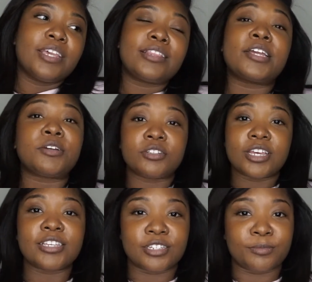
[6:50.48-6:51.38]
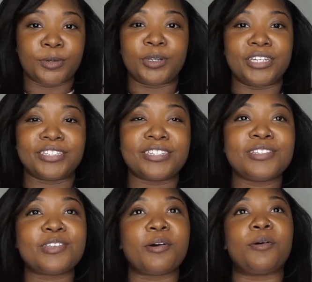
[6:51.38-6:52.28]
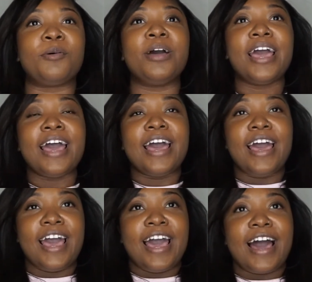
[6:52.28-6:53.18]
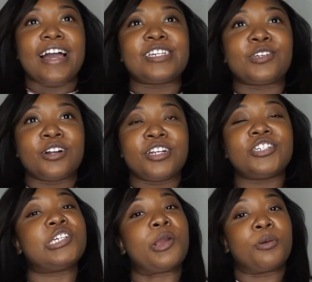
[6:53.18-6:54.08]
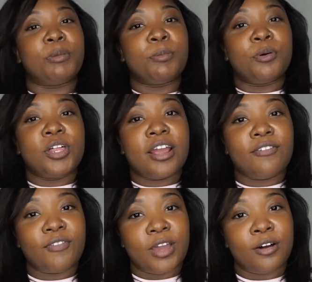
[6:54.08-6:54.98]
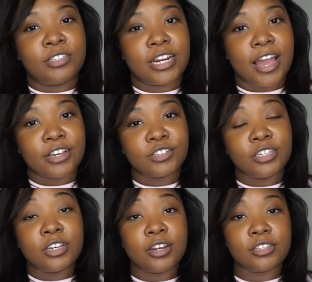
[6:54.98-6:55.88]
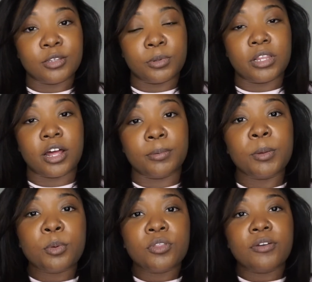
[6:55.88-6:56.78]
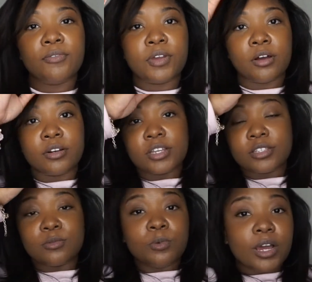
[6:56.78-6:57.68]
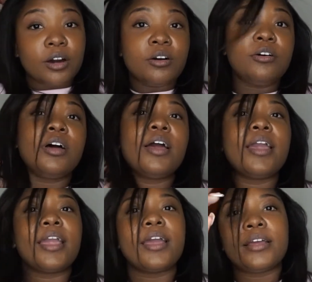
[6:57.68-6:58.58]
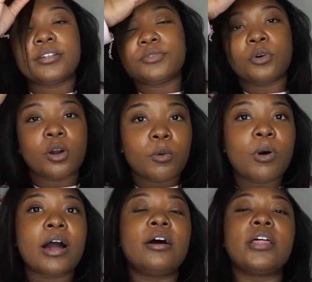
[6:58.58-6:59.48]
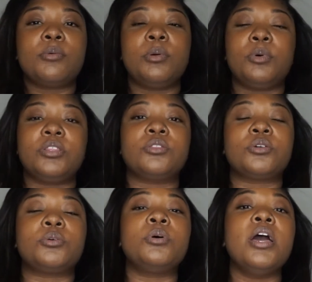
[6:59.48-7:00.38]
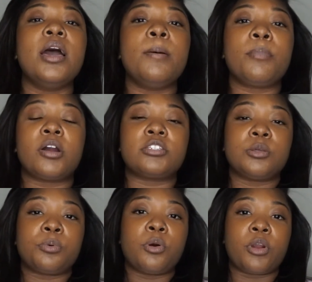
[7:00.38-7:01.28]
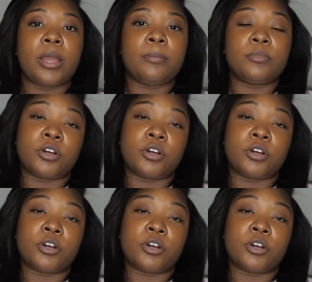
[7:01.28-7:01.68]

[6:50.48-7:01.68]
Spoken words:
like your testimony. So I started sharing with people that I failed, and I actually connected with a lot of people that failed as well. And for a while, like, we went through parts of the program, or